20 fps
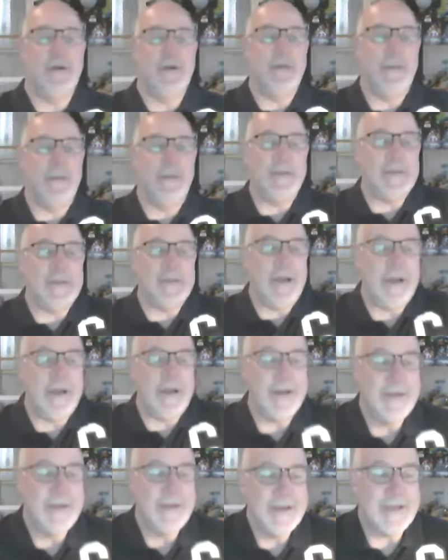let me tell
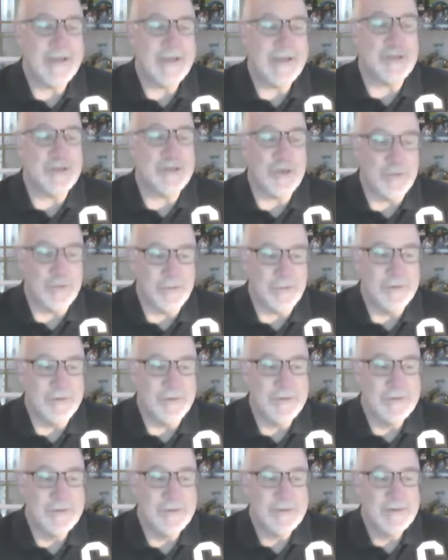you, it's you.
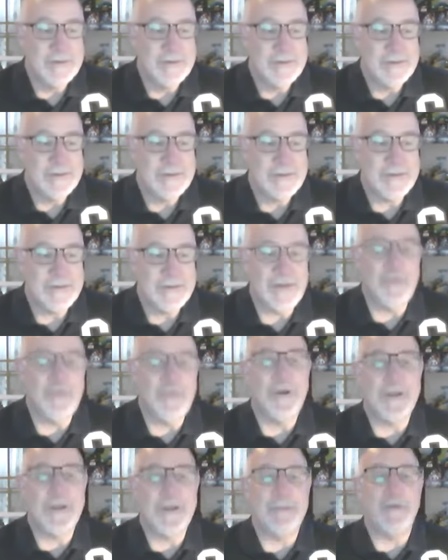You
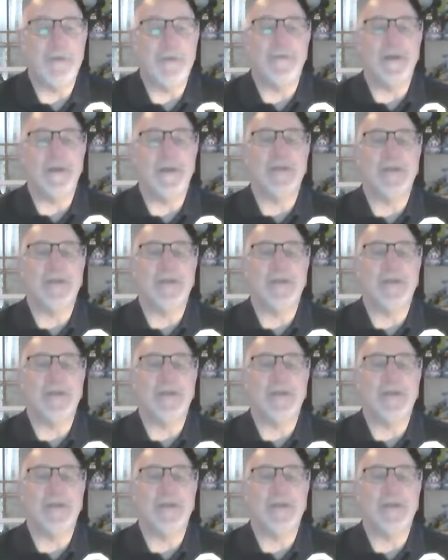are the imperfect